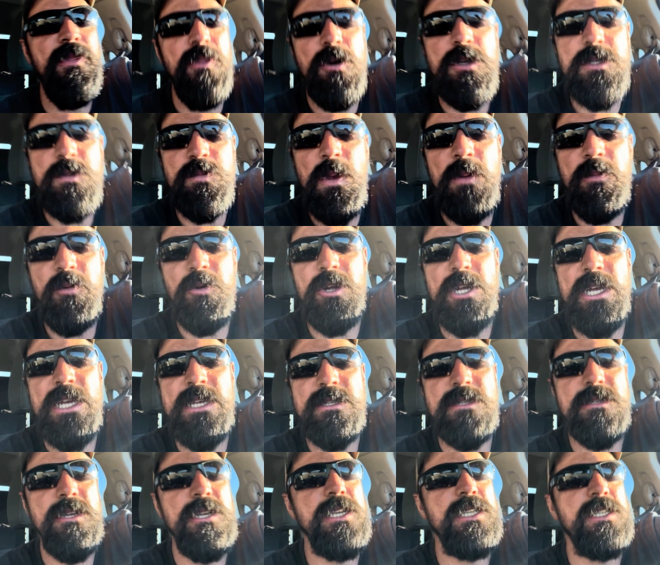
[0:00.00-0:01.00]
those people are
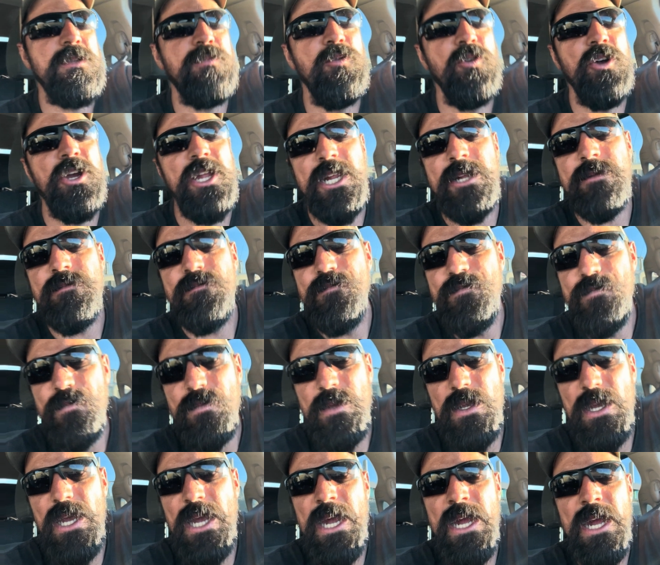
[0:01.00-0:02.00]
easily exploited.
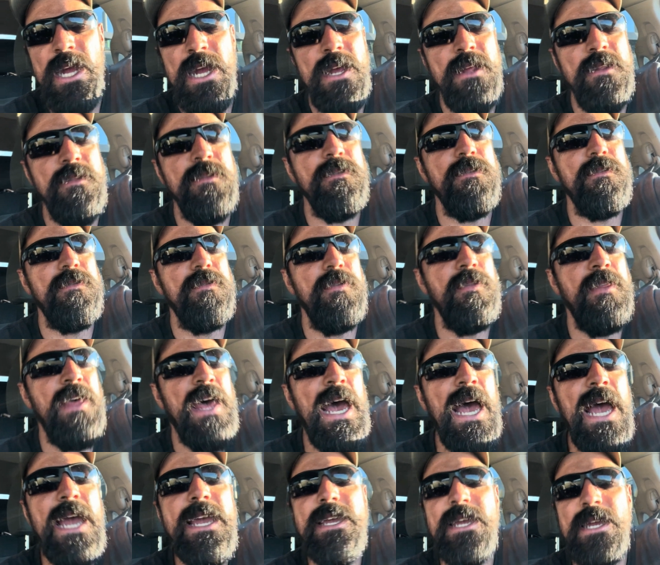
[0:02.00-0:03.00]
And
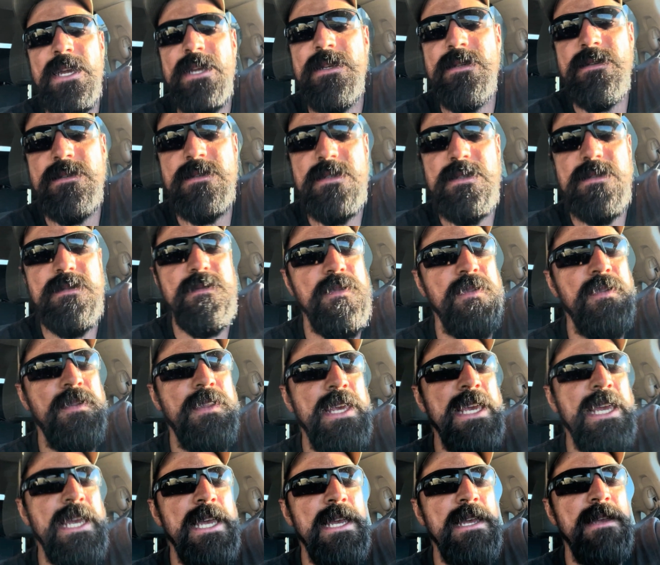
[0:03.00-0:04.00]
that is
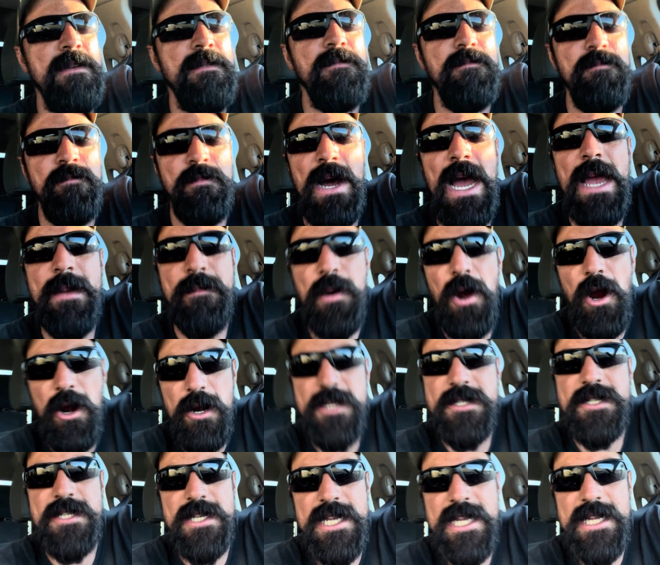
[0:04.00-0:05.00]
the
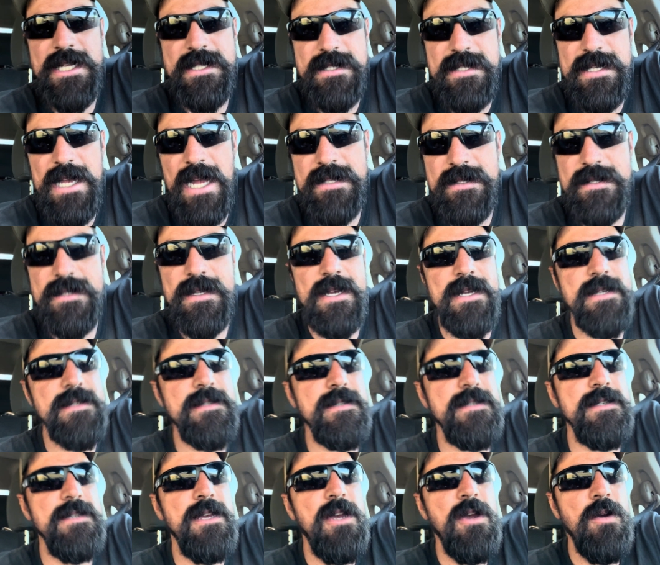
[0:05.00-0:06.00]
bipartisan
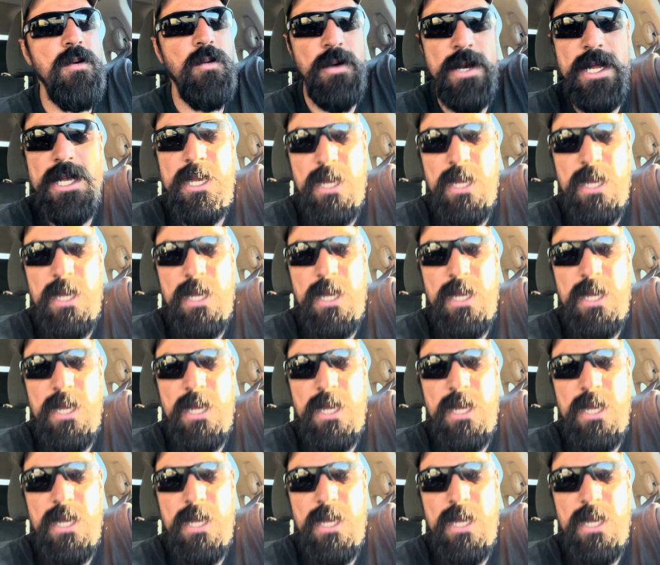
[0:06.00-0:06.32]
consensus when it